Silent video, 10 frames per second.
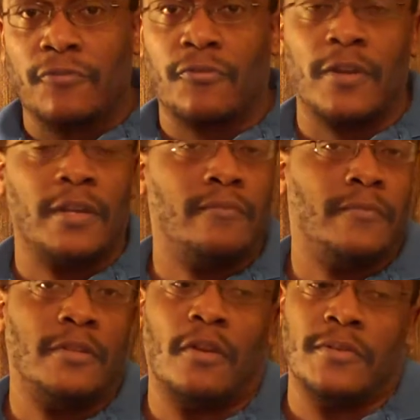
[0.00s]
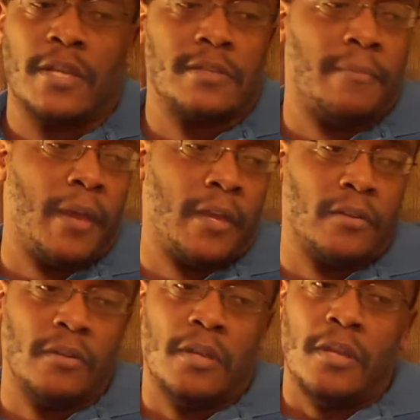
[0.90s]
free. You know, it doesn't
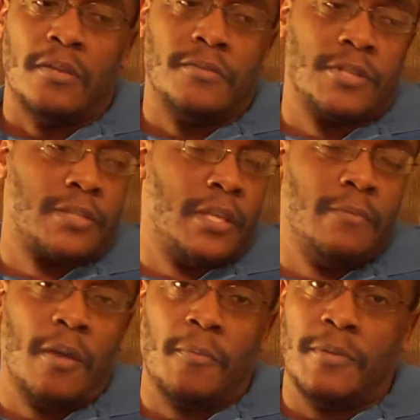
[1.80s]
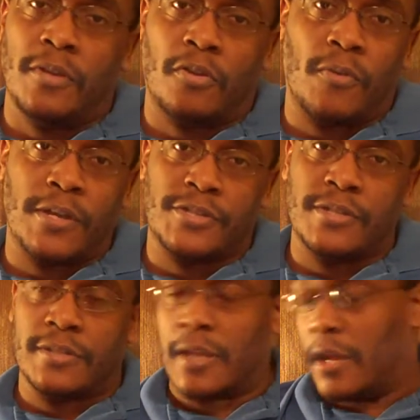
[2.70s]
matter. Just email me your
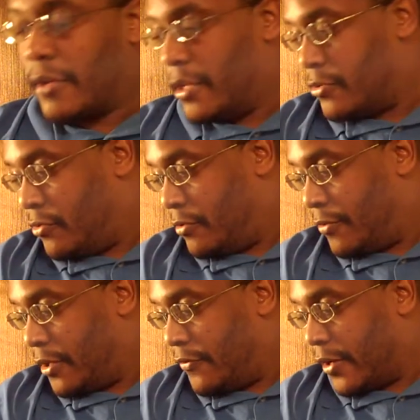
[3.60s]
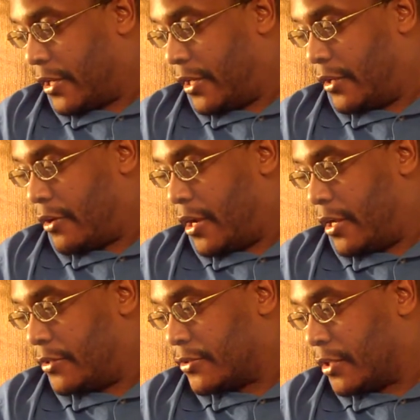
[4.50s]
questions, and I'll get to them whenever I can. All
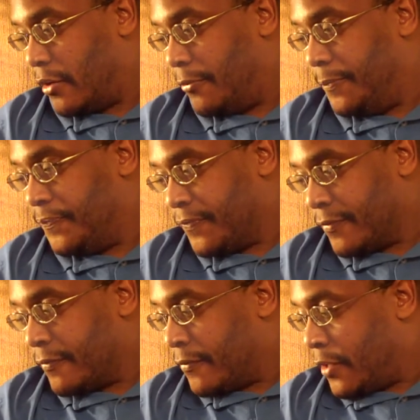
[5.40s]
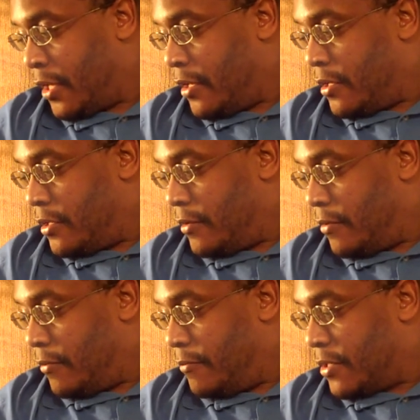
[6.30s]
right. So,
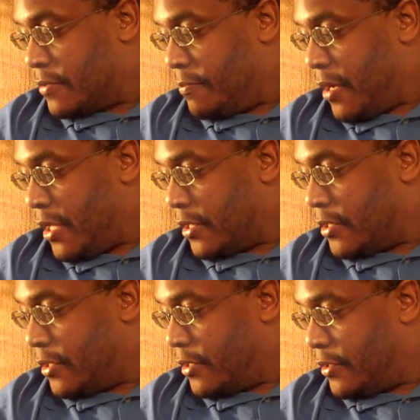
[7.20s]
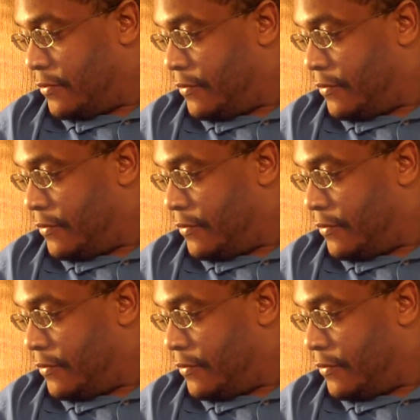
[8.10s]
Miss Monica